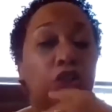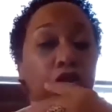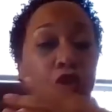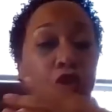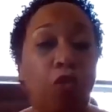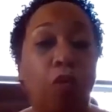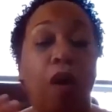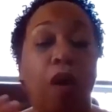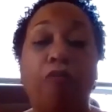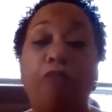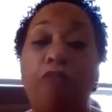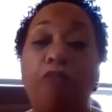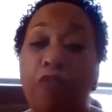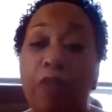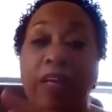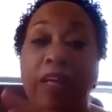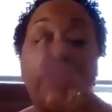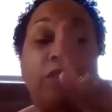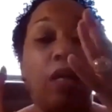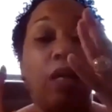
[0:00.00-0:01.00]
to
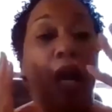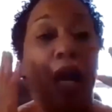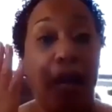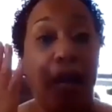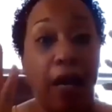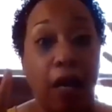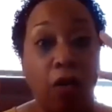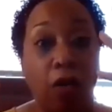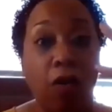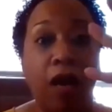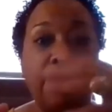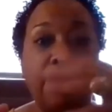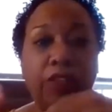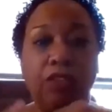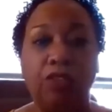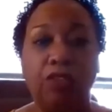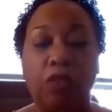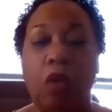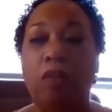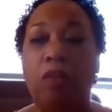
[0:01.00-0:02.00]
affect how I
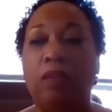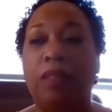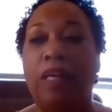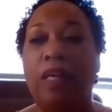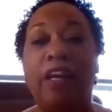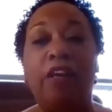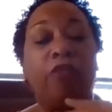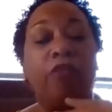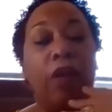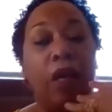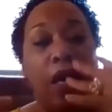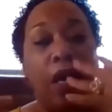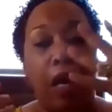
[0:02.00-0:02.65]
saw life,